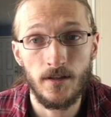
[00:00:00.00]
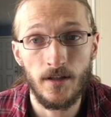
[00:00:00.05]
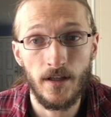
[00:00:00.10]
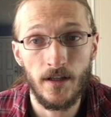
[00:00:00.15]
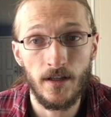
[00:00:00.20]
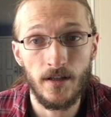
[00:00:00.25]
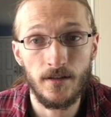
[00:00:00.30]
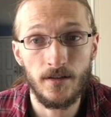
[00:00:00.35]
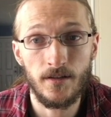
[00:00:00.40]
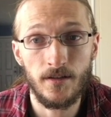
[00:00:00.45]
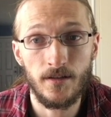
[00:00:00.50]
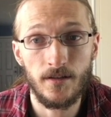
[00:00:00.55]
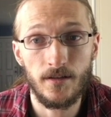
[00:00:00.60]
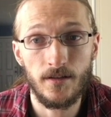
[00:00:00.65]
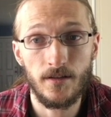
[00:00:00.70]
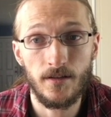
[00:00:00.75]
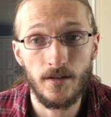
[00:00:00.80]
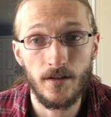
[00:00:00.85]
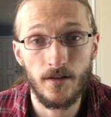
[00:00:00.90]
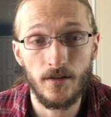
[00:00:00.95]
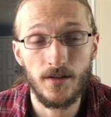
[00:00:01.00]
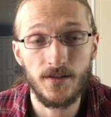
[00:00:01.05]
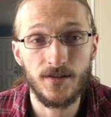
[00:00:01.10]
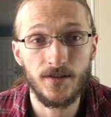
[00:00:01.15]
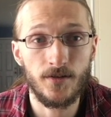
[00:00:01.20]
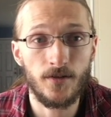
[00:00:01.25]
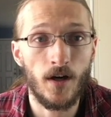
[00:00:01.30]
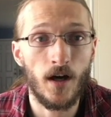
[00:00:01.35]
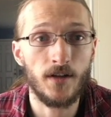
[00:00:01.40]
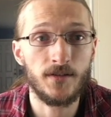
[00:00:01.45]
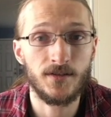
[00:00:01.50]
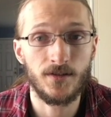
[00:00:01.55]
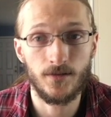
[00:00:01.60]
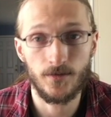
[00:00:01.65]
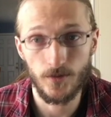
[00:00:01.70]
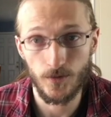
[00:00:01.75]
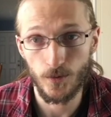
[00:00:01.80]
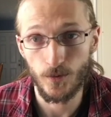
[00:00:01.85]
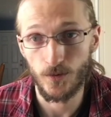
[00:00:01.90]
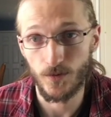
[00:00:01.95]
And there is a lot to
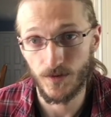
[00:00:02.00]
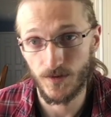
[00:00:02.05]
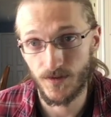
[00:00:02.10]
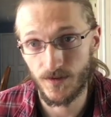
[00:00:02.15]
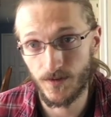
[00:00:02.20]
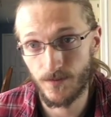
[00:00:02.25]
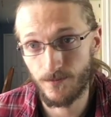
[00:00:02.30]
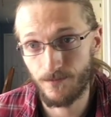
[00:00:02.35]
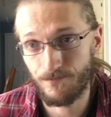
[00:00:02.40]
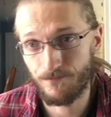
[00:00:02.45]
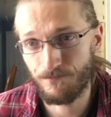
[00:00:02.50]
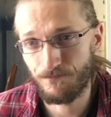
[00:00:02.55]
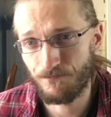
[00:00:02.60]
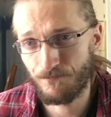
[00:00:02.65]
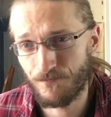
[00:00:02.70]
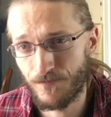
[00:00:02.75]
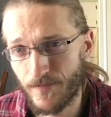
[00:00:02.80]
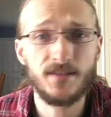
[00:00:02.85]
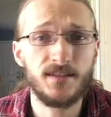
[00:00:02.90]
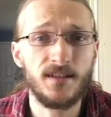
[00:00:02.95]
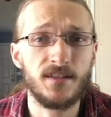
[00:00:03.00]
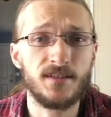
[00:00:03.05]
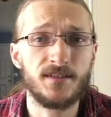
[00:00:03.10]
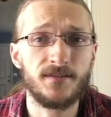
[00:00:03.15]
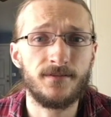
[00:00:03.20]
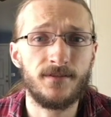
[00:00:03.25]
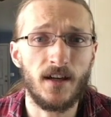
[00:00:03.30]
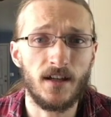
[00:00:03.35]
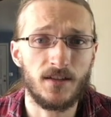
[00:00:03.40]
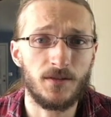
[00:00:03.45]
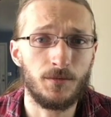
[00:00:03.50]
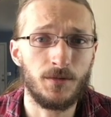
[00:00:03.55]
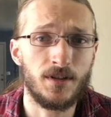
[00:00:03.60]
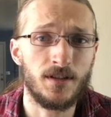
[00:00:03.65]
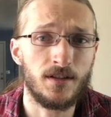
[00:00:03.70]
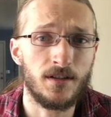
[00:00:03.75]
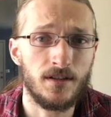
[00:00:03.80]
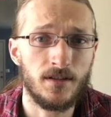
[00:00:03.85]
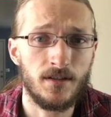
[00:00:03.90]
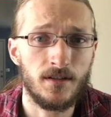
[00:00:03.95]
lose. These things affect
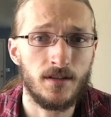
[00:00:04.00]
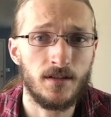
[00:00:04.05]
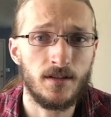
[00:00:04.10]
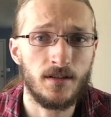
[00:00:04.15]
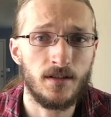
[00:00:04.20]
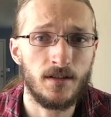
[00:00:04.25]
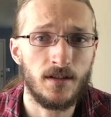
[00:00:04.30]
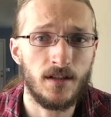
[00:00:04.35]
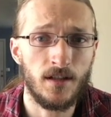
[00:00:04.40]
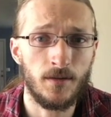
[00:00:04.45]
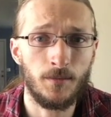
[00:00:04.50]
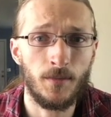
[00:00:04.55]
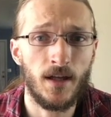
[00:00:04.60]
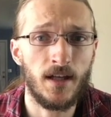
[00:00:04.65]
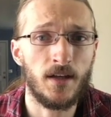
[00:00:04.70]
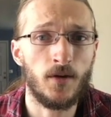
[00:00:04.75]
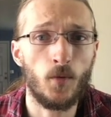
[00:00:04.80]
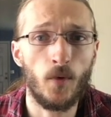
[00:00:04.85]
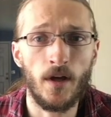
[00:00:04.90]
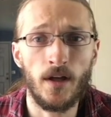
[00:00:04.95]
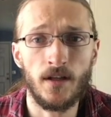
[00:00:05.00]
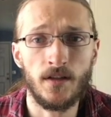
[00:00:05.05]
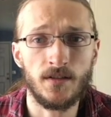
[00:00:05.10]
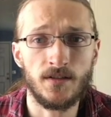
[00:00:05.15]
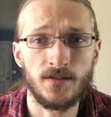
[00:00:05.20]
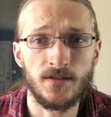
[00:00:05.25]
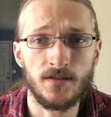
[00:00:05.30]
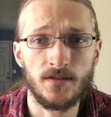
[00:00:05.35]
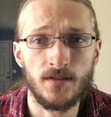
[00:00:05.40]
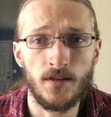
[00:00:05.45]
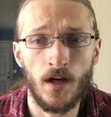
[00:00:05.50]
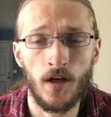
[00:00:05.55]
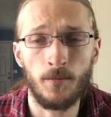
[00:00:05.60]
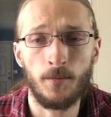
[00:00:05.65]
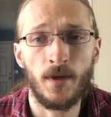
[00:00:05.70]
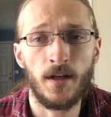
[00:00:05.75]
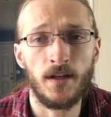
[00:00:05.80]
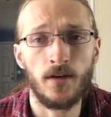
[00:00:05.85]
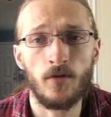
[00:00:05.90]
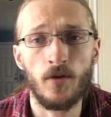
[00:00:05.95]
me in many ways,
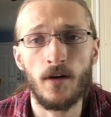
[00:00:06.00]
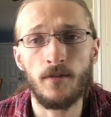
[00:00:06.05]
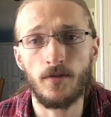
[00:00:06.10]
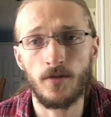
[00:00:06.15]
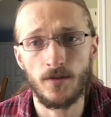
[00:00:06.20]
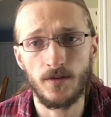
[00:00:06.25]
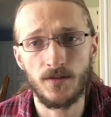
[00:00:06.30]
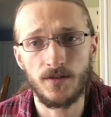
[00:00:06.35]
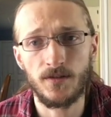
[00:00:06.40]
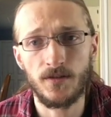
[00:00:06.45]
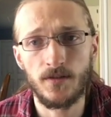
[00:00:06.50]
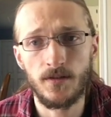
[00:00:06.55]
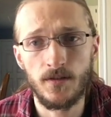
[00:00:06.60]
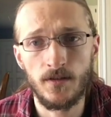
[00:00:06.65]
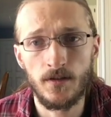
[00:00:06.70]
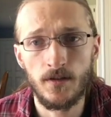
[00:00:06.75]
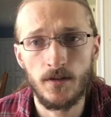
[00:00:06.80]
on many levels.